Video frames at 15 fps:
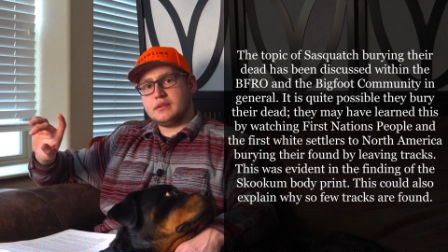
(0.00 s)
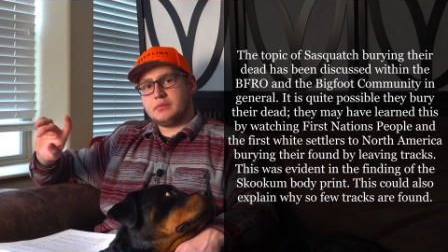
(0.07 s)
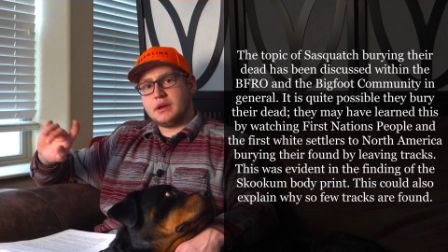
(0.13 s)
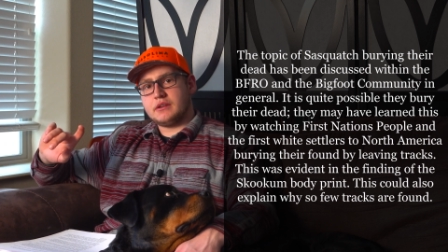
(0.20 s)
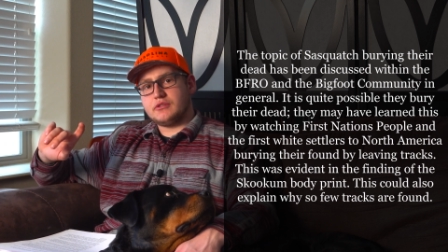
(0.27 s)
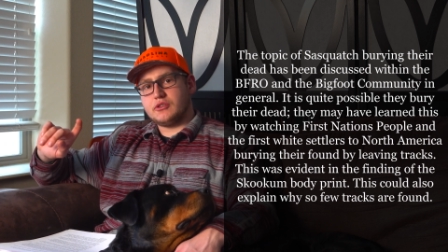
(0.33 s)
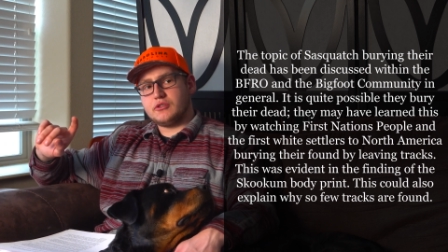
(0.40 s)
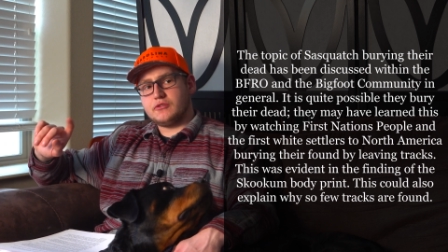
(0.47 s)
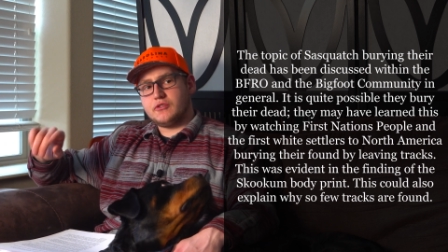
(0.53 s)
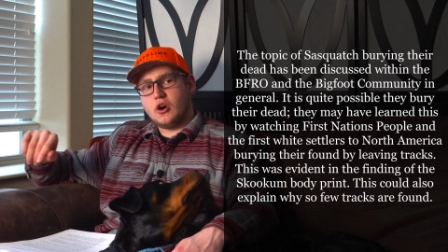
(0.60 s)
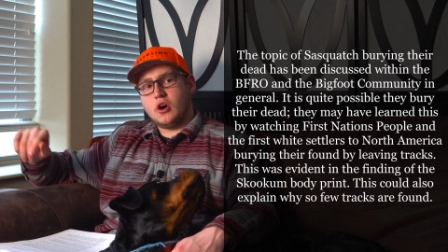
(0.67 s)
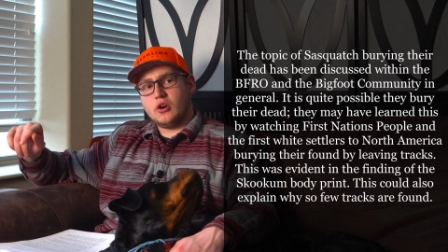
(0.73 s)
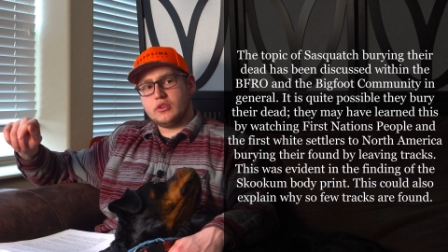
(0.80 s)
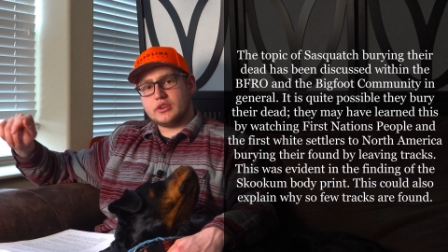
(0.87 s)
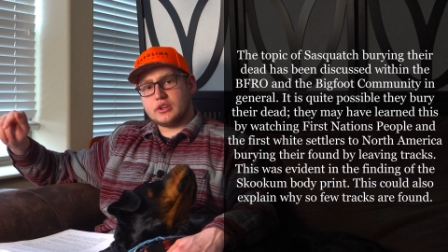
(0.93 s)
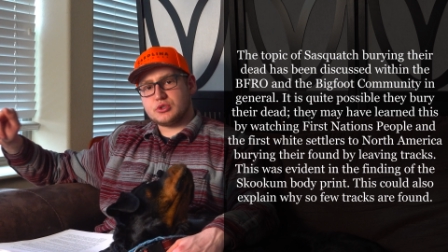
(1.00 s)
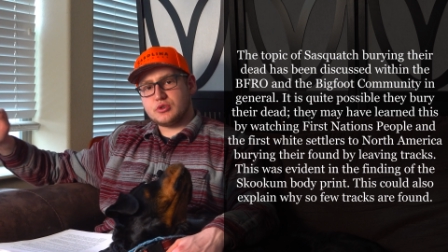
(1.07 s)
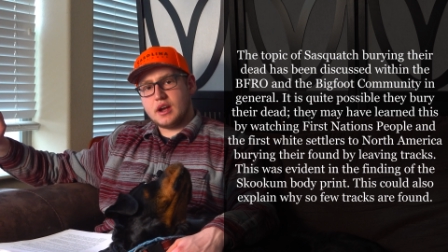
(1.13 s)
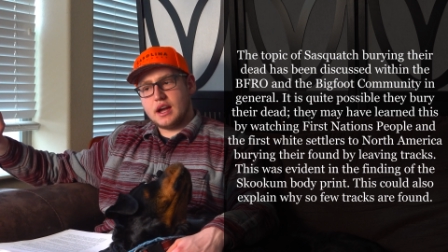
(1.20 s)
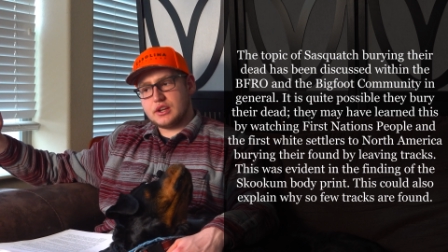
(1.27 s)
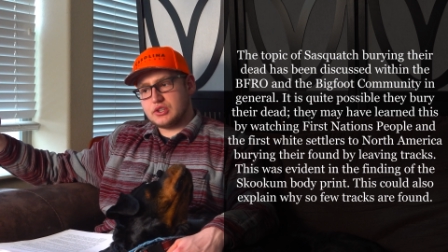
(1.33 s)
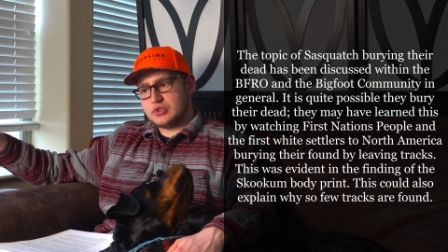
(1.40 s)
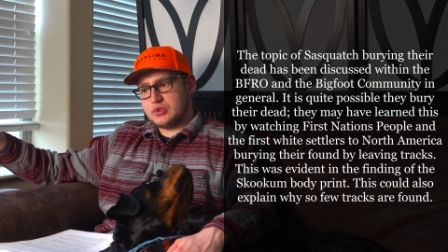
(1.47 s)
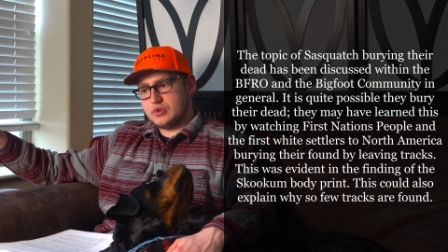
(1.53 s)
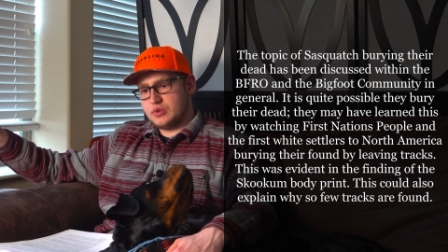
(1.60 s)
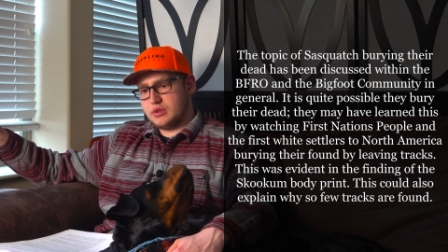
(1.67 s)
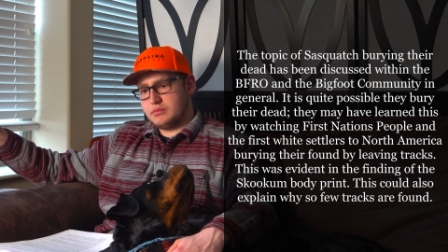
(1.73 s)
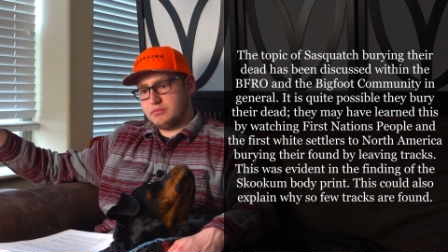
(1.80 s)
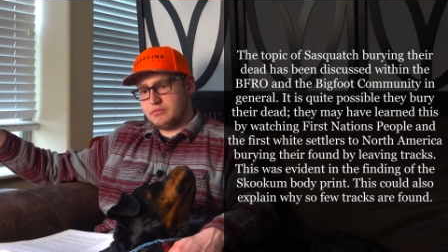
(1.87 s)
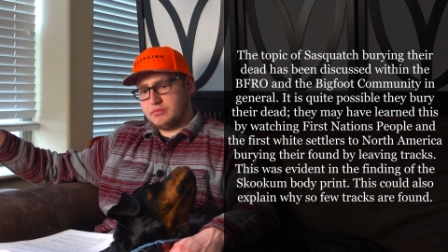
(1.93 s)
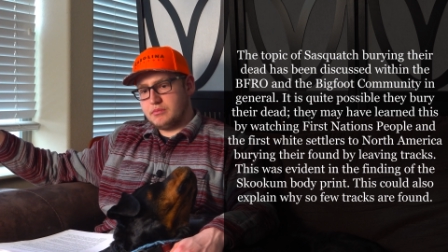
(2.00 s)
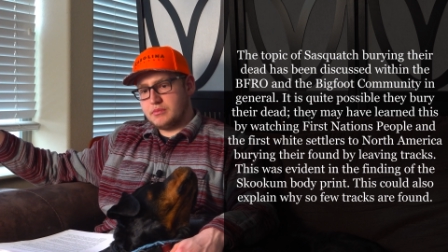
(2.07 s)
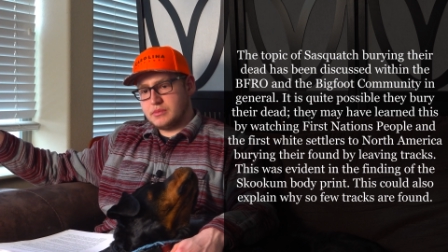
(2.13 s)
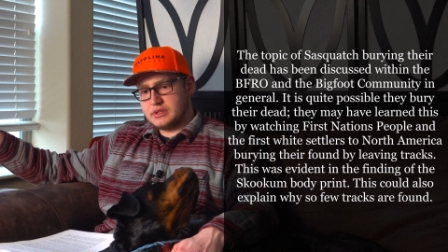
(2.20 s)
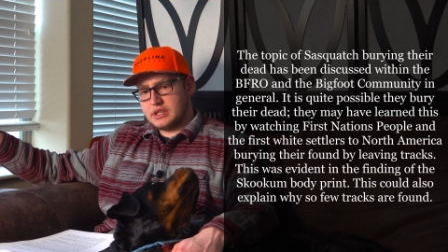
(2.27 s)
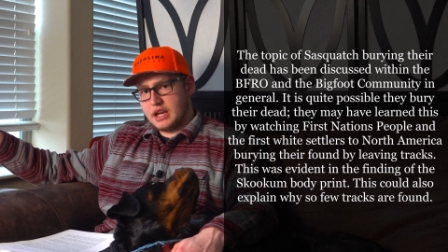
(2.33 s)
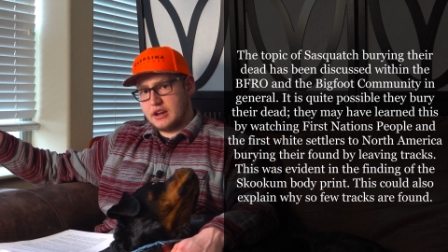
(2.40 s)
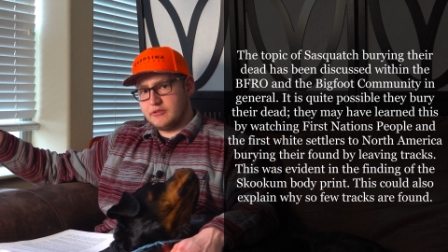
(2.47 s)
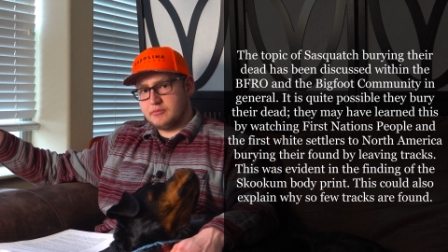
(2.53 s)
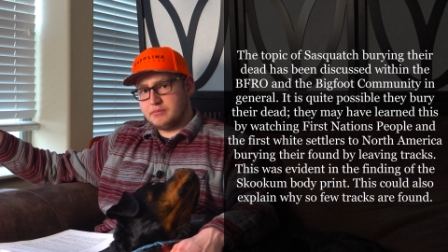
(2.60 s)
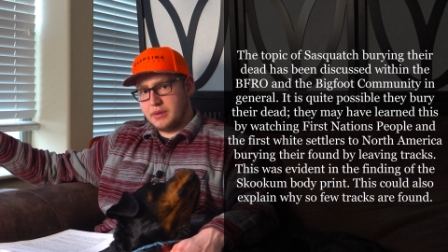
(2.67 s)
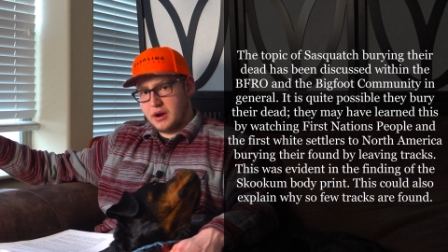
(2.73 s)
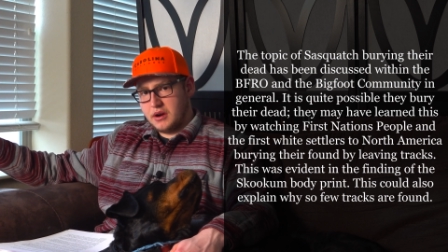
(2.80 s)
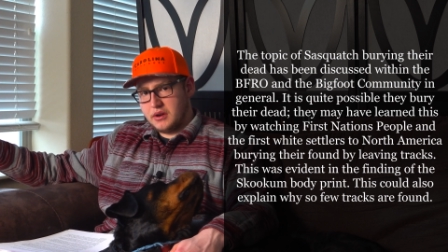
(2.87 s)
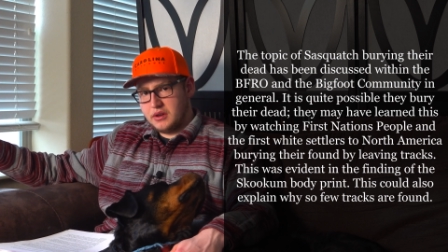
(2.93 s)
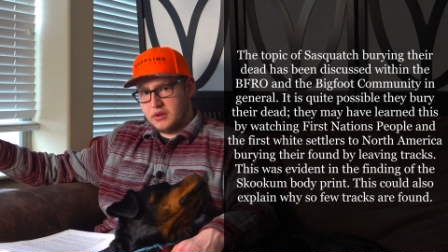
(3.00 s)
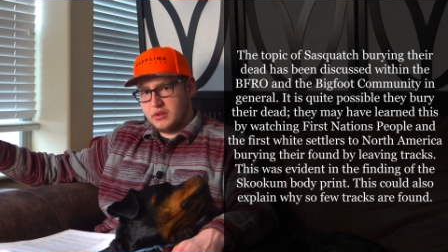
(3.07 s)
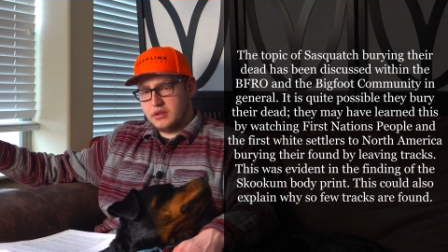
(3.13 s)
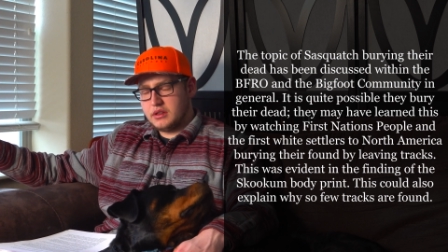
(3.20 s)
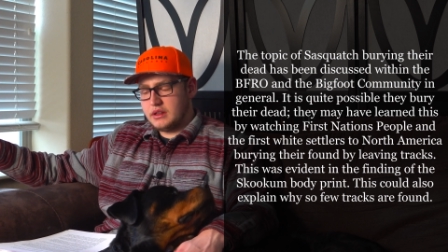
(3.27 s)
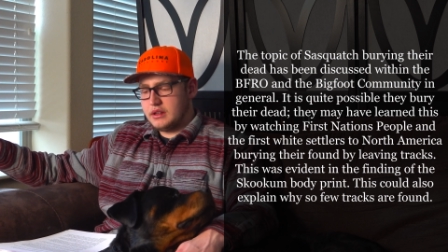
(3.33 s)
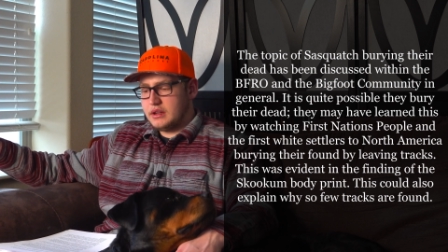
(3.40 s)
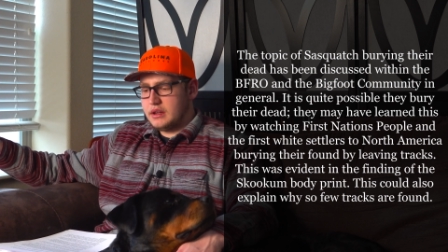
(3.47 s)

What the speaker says: the Bigfoot followed their tracks to the site of burial,